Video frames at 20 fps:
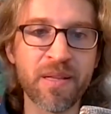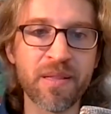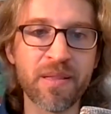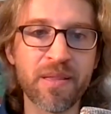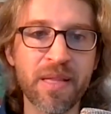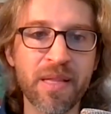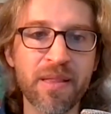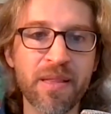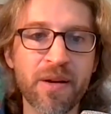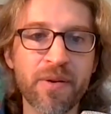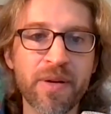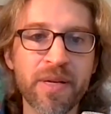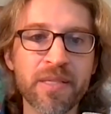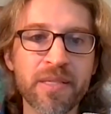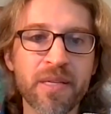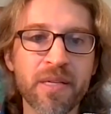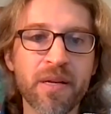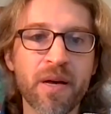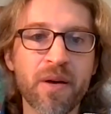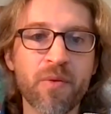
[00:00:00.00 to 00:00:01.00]
that there is
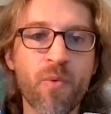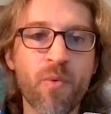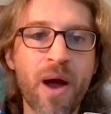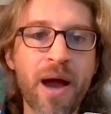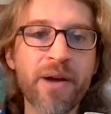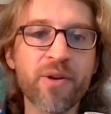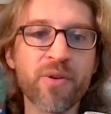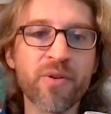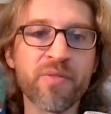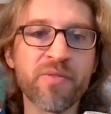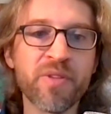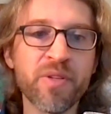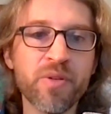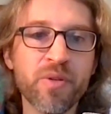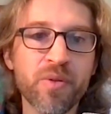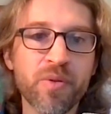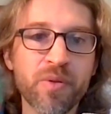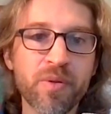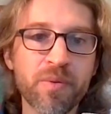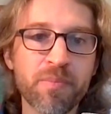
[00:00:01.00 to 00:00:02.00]
a wider
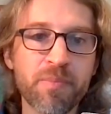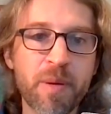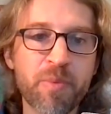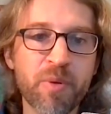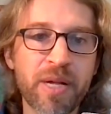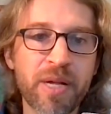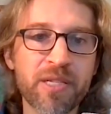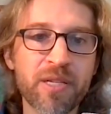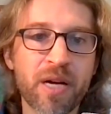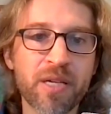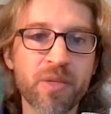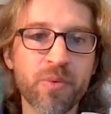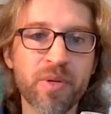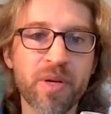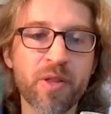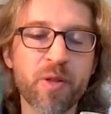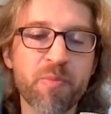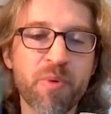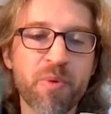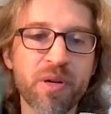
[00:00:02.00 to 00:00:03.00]
view, people I talk to in
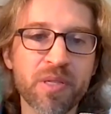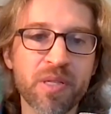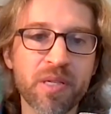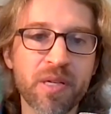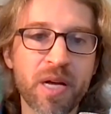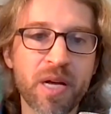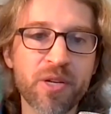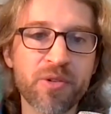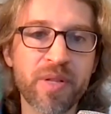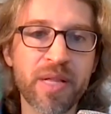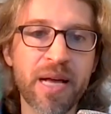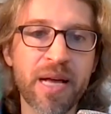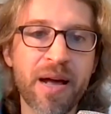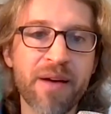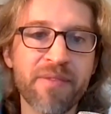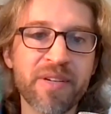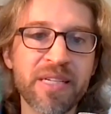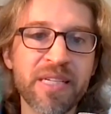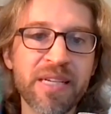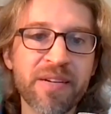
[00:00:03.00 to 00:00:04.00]
other parts of the country that
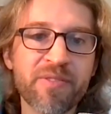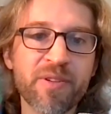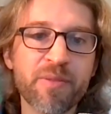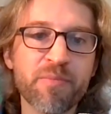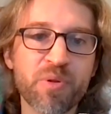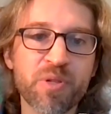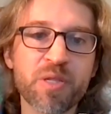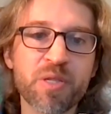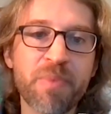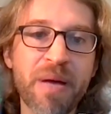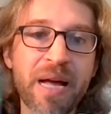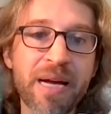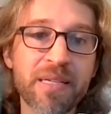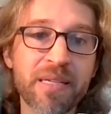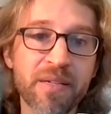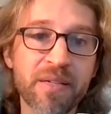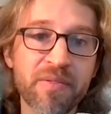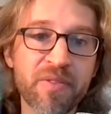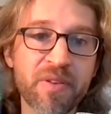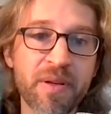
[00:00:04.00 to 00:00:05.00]
have a different
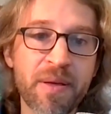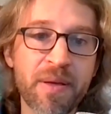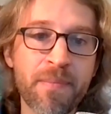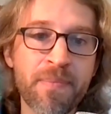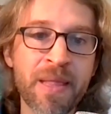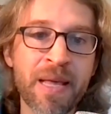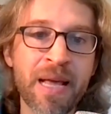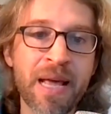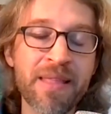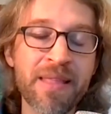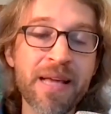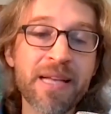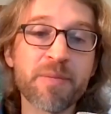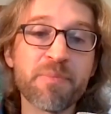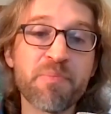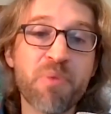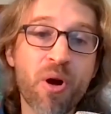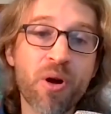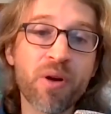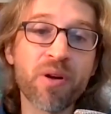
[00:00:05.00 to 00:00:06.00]
perspective, and that is
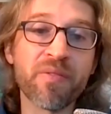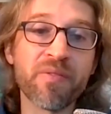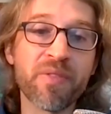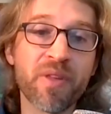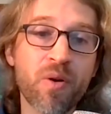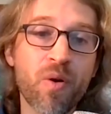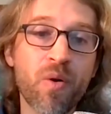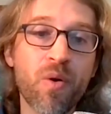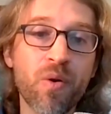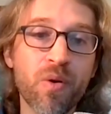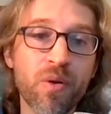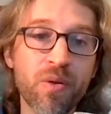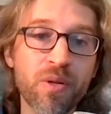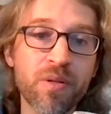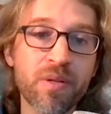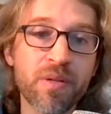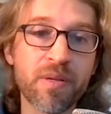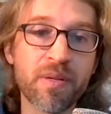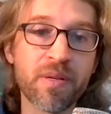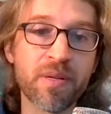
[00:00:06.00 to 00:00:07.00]
part of the whole.
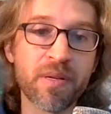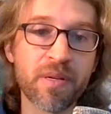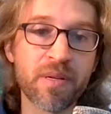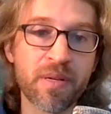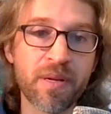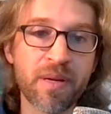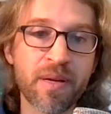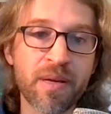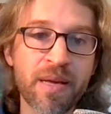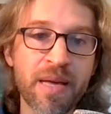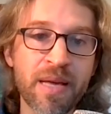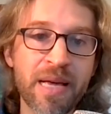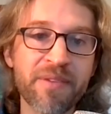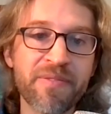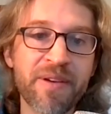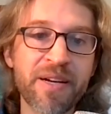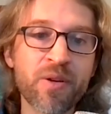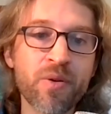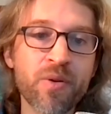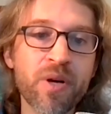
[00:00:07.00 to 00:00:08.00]
And if
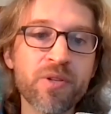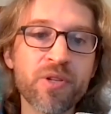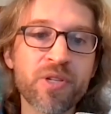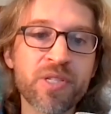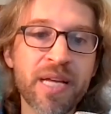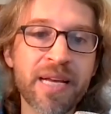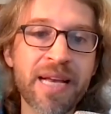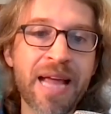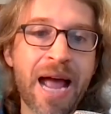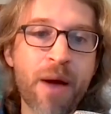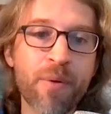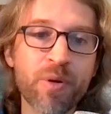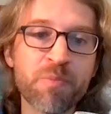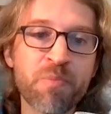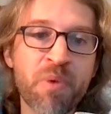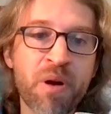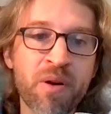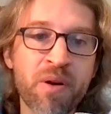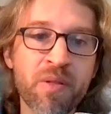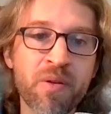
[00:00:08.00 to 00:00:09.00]
I don't understand how it's
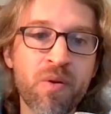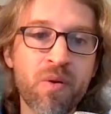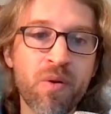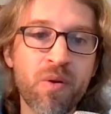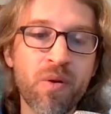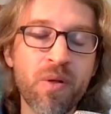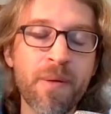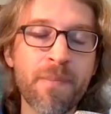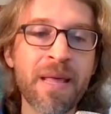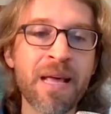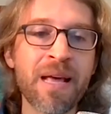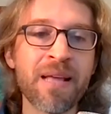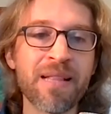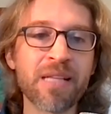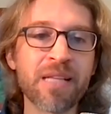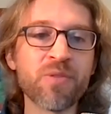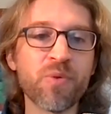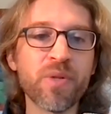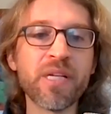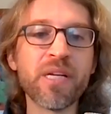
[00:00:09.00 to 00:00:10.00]
part of the whole,
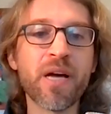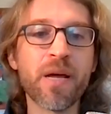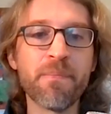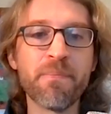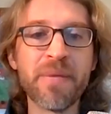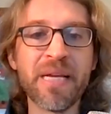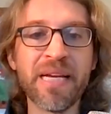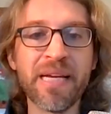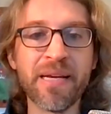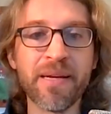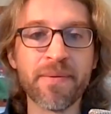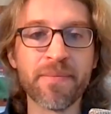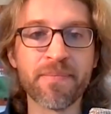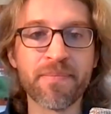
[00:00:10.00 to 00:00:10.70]
that's really on me.